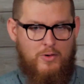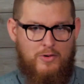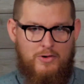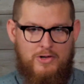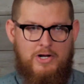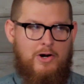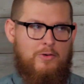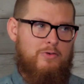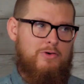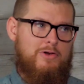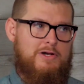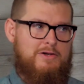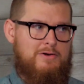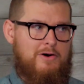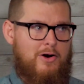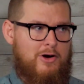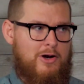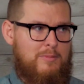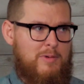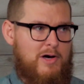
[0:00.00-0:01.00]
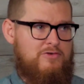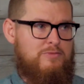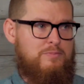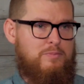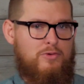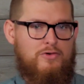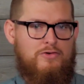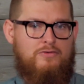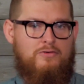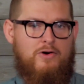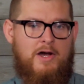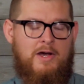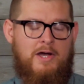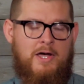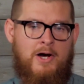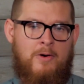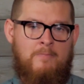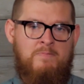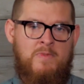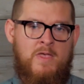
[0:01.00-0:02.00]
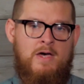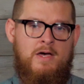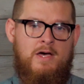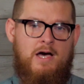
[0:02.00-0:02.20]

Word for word: Well, you're not really talking about sports right now.